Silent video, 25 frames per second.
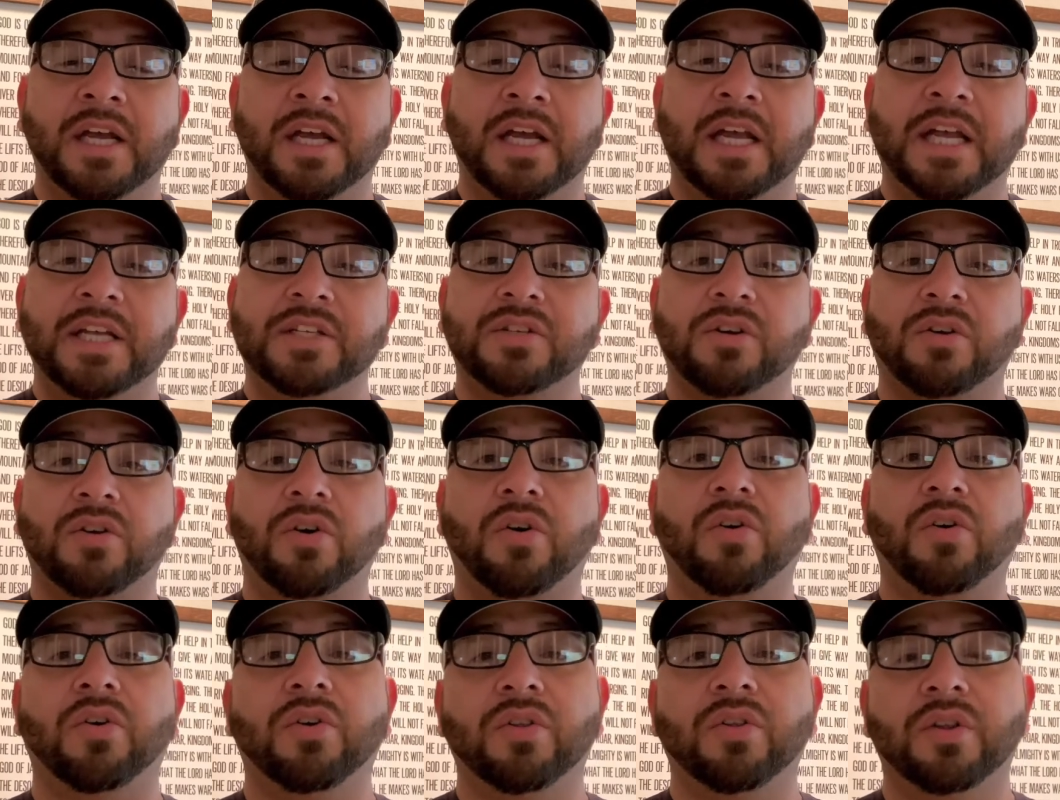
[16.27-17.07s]
He's on
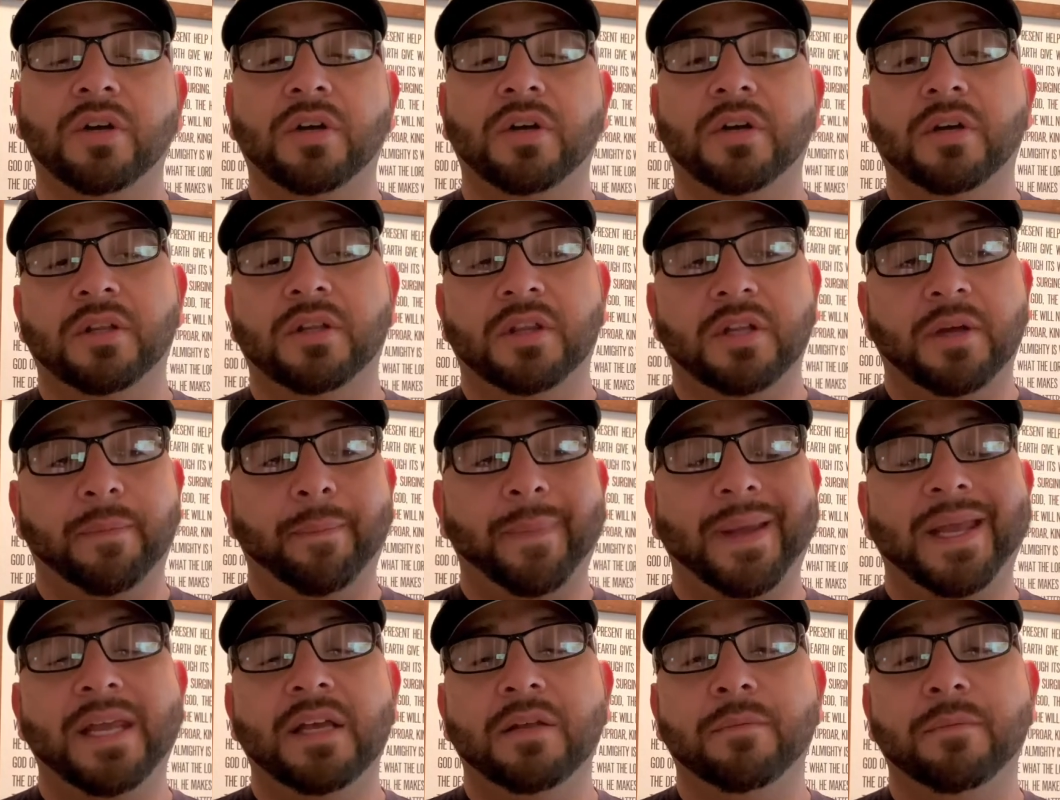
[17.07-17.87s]
all the, the
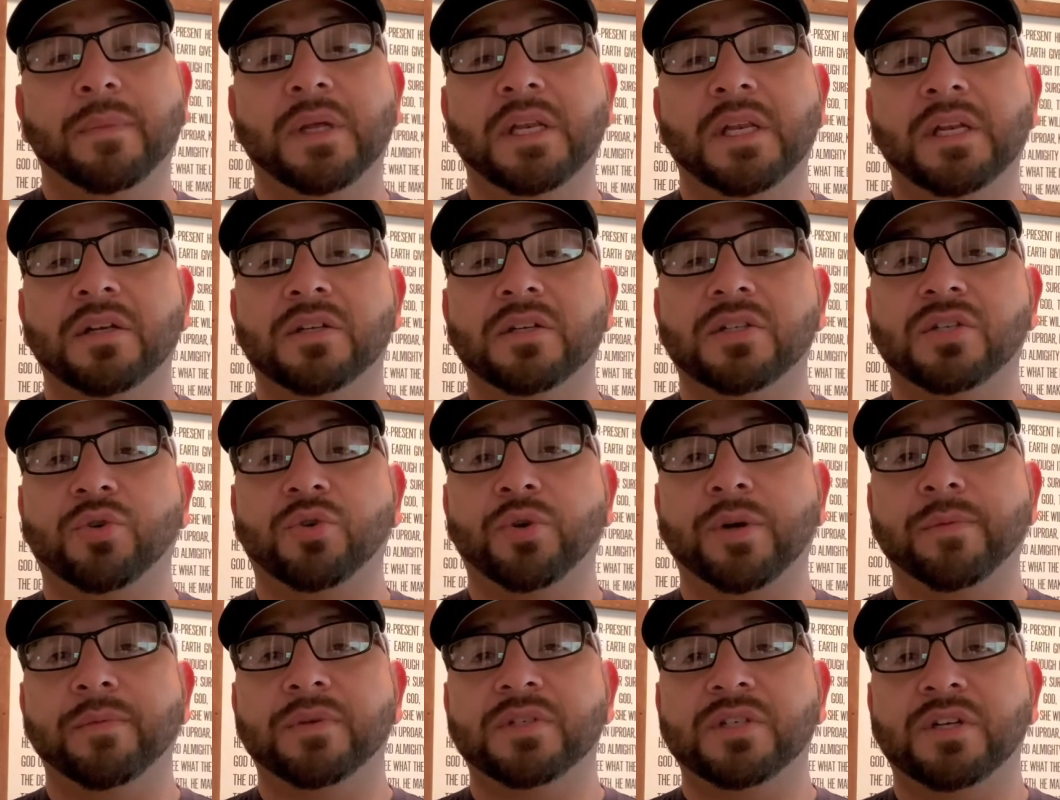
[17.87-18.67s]
main media
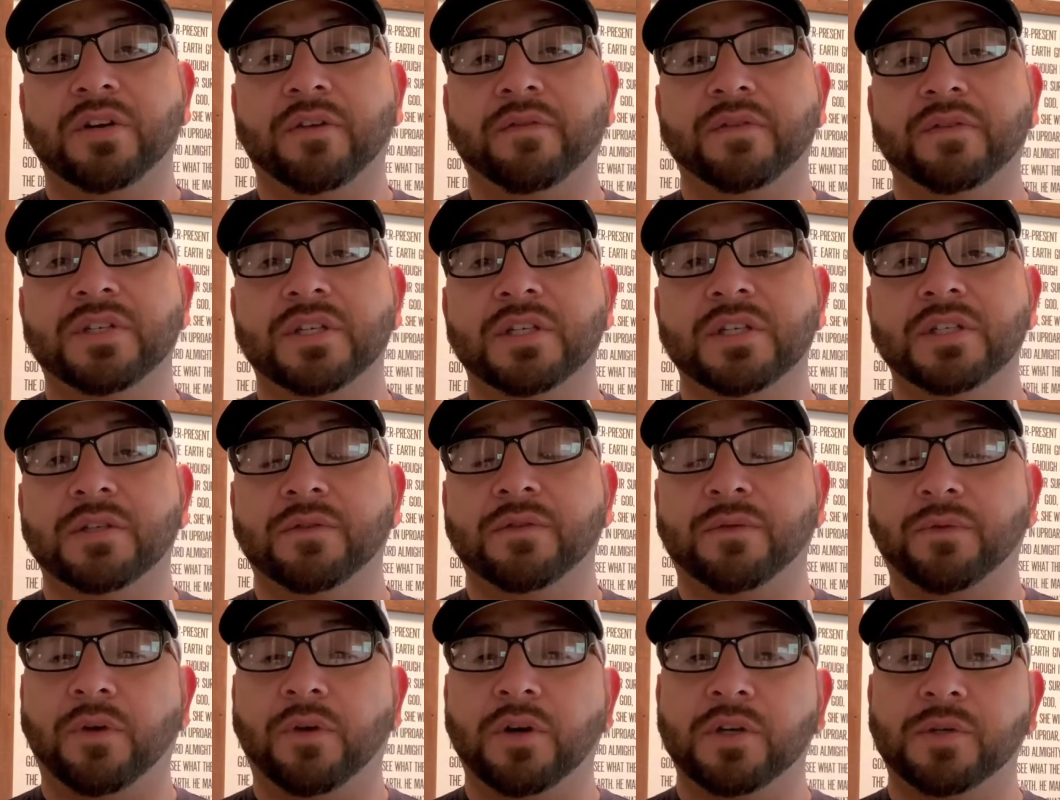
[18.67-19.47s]
streaming services
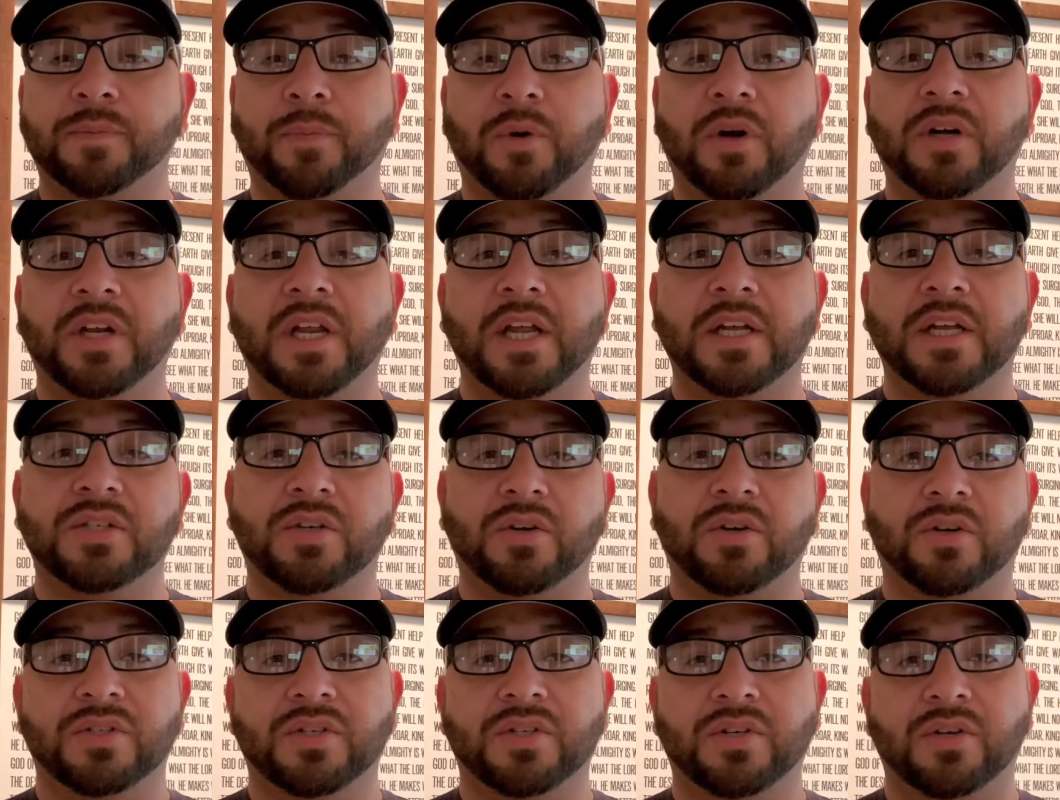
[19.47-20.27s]
as far as podcasts
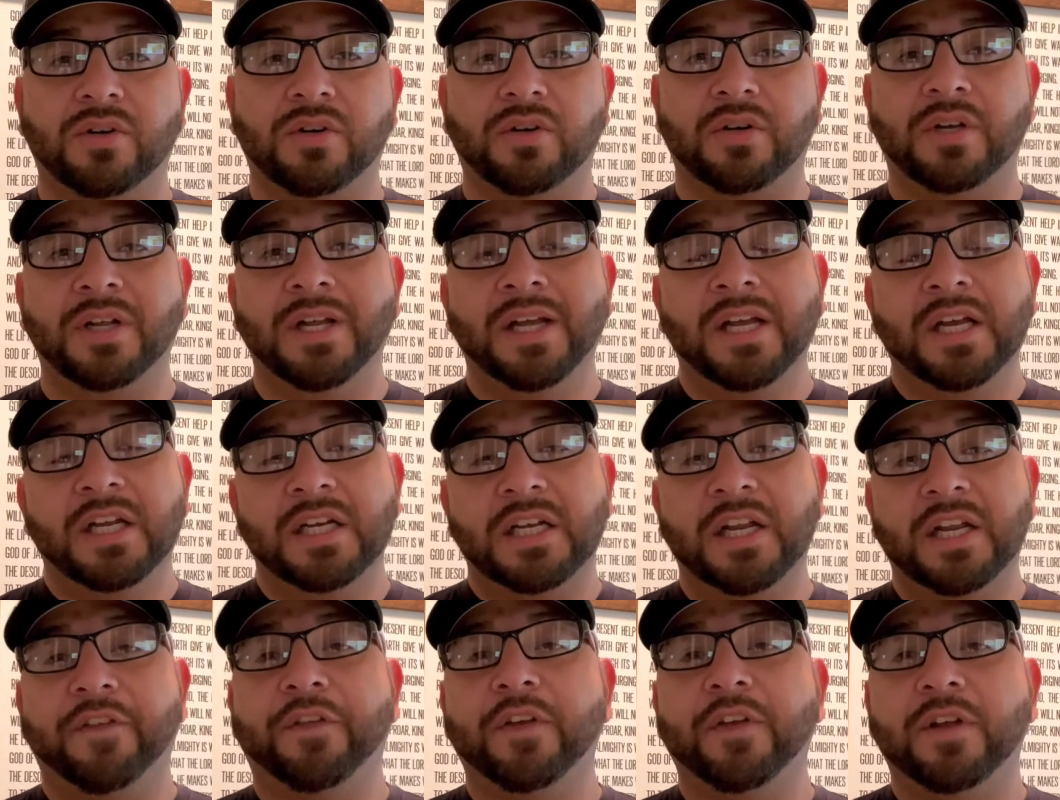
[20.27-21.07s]
are concerned.
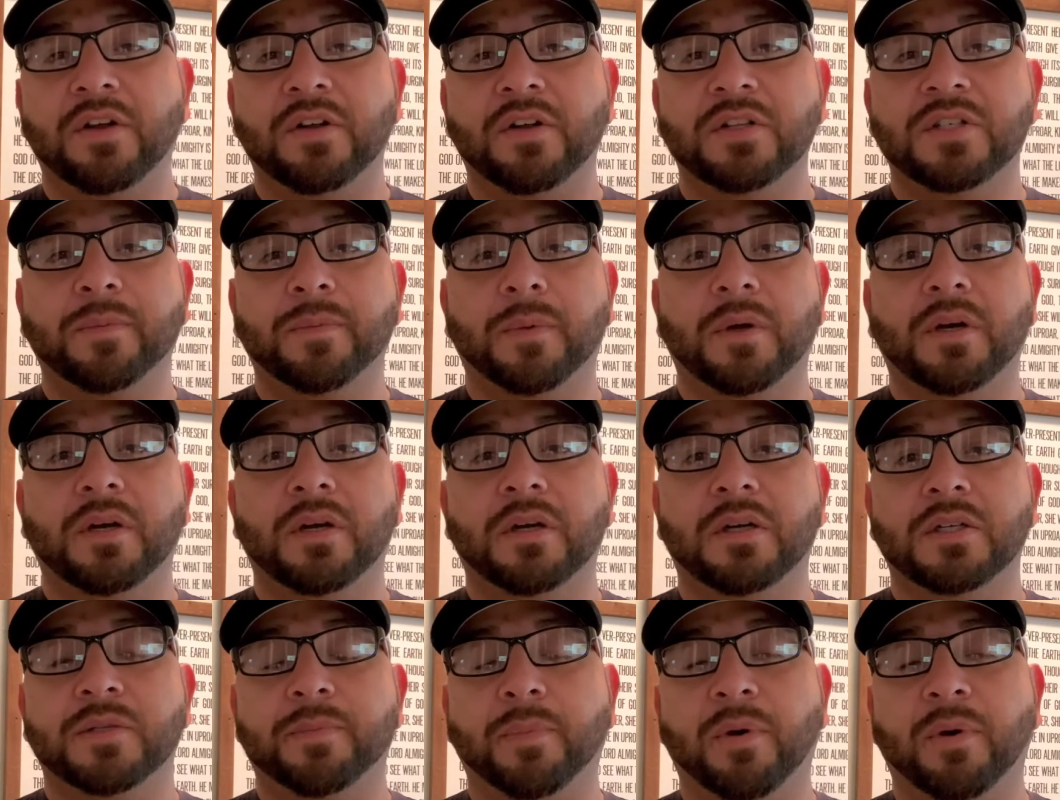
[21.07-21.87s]
Definitely on
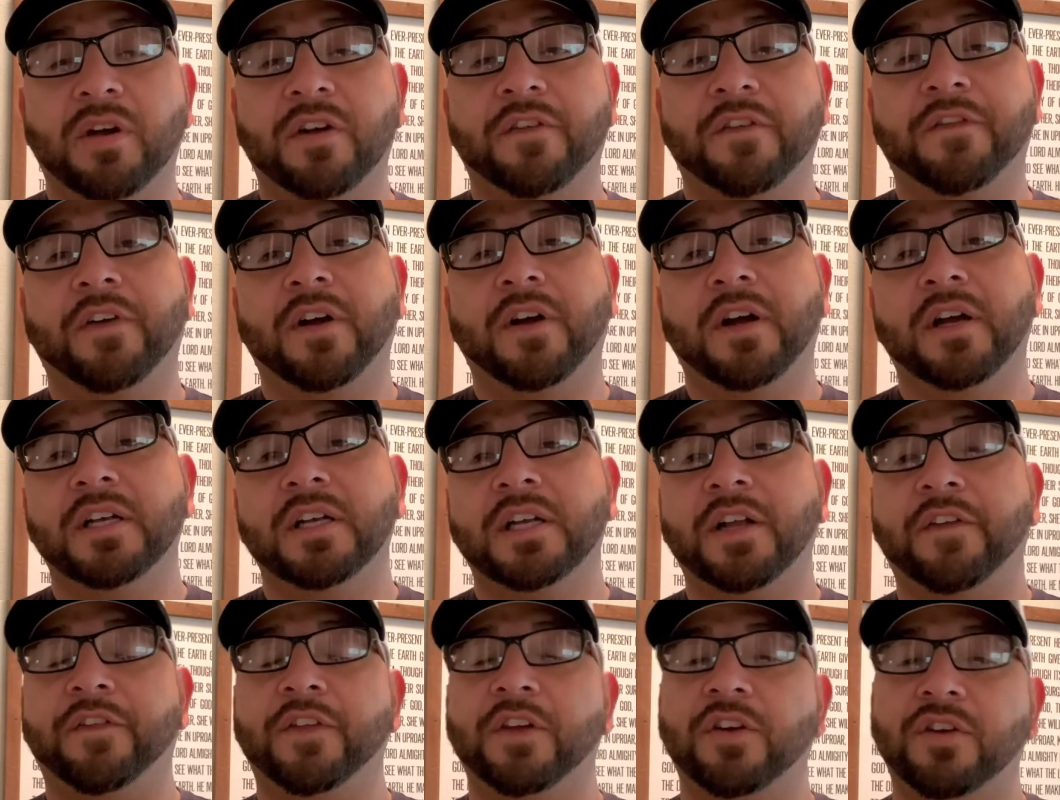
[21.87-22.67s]
uh, Spotify,
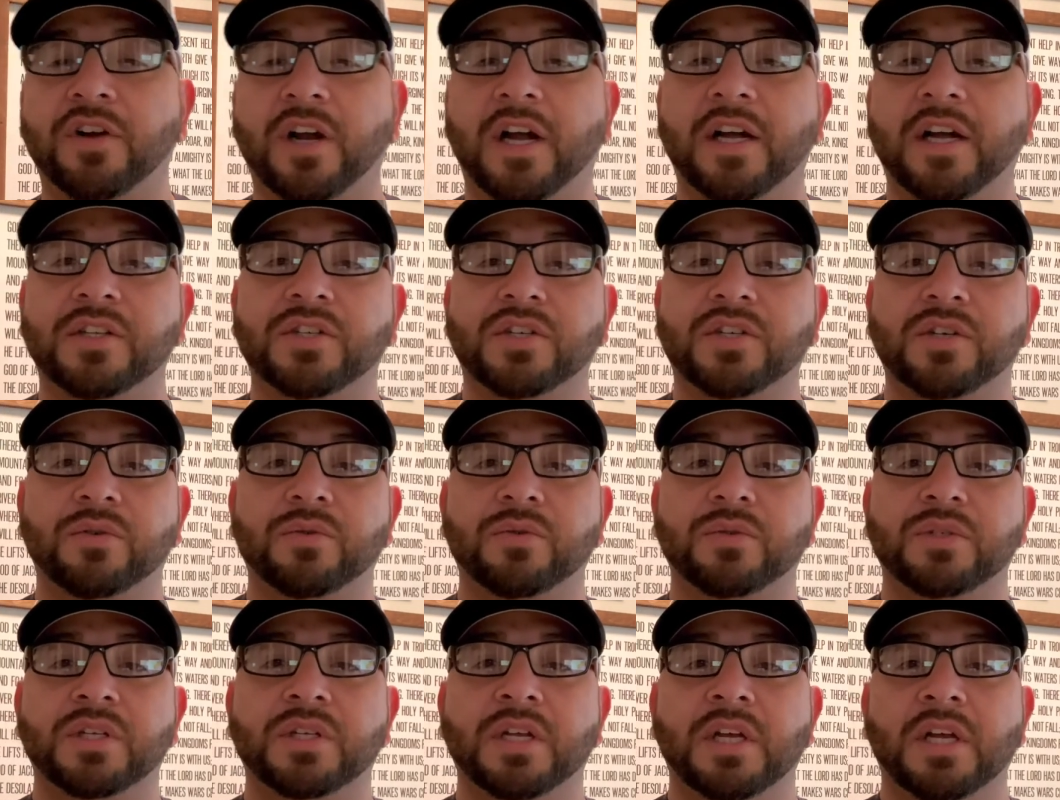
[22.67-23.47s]
definitely on
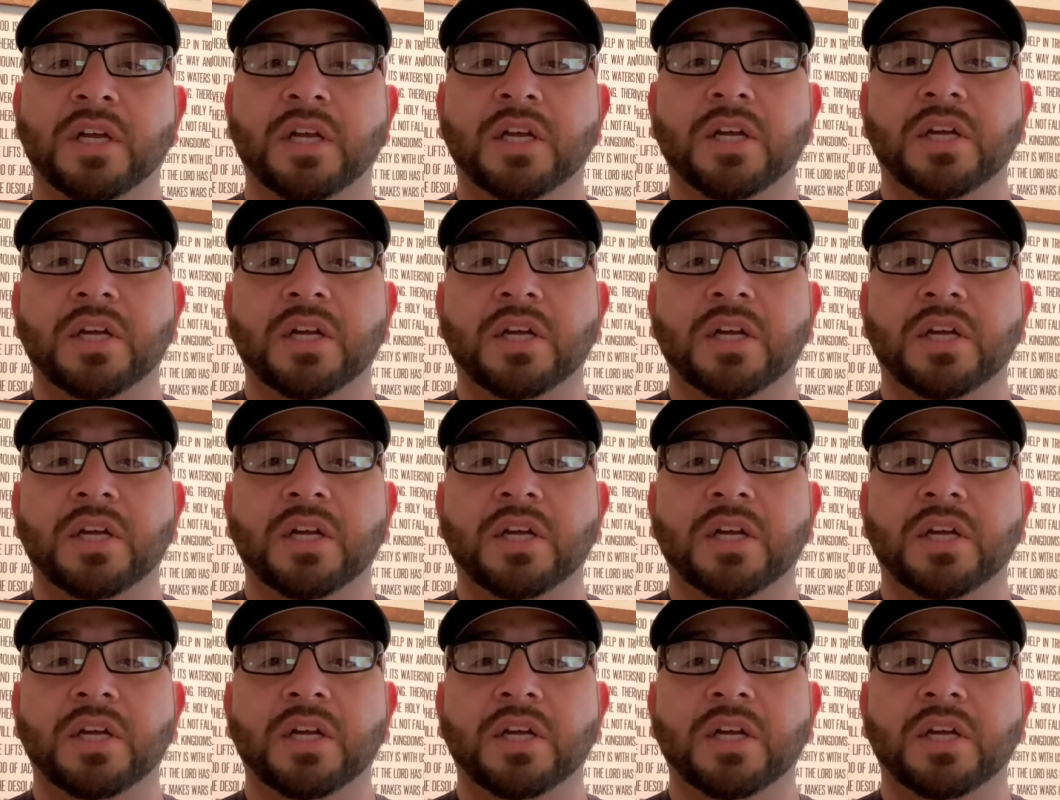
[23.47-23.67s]
iTunes.